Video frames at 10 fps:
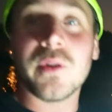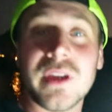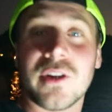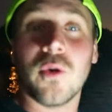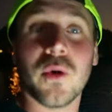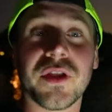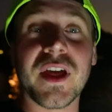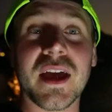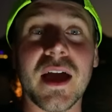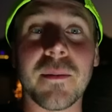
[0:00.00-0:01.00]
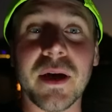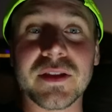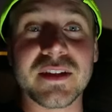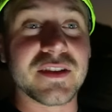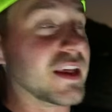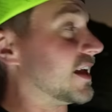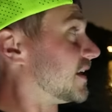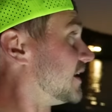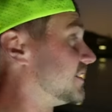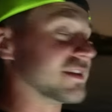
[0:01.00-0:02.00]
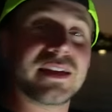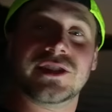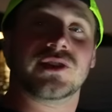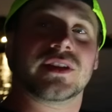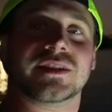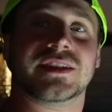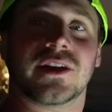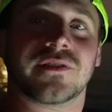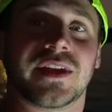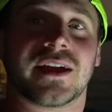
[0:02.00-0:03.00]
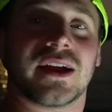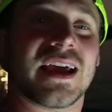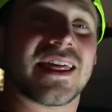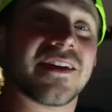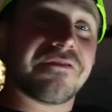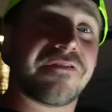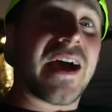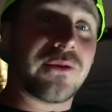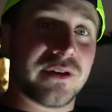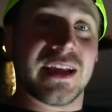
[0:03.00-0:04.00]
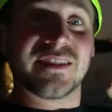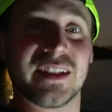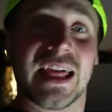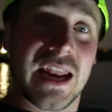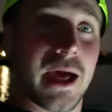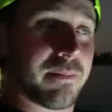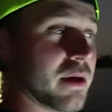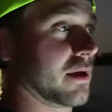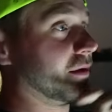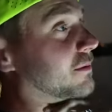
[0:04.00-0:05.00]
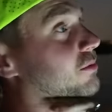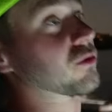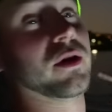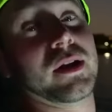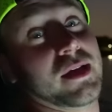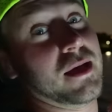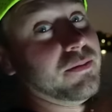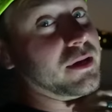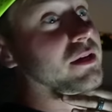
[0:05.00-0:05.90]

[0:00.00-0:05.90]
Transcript: a really cool thing about this lake is, as you can see over there, the fountain has lit up. Pretty epic.